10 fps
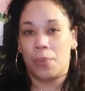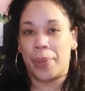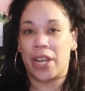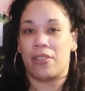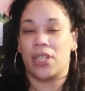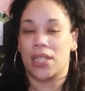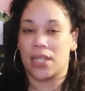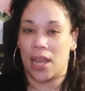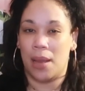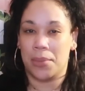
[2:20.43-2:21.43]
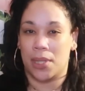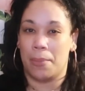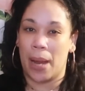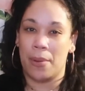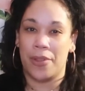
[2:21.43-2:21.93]
perilous times in the
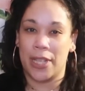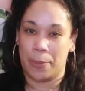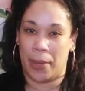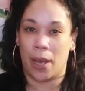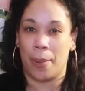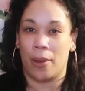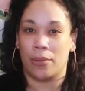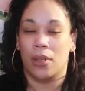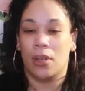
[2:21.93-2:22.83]
Bible they speak about.